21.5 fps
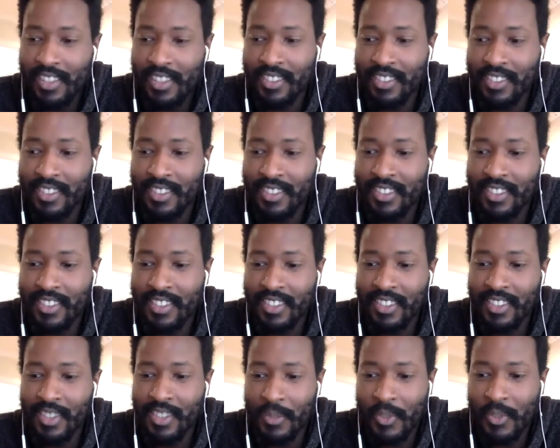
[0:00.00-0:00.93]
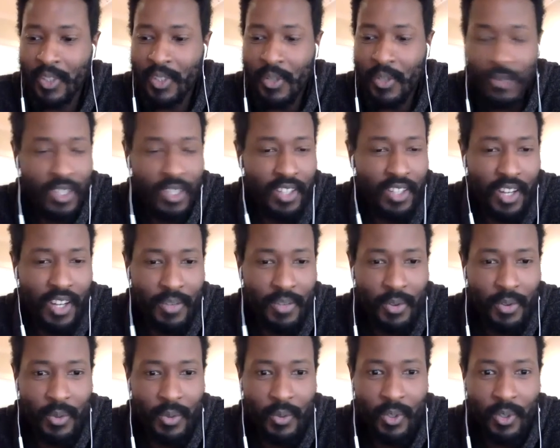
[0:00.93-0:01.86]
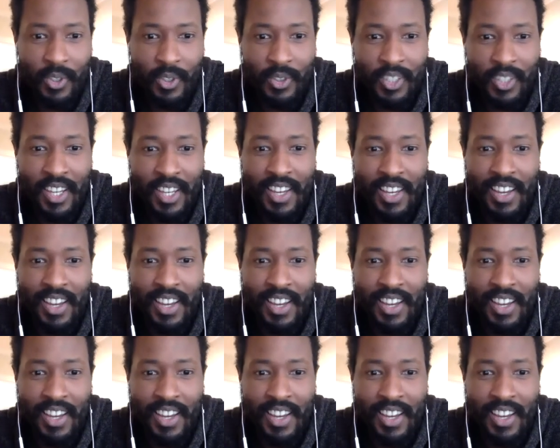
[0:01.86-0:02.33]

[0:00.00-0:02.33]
is something that we can offer the world.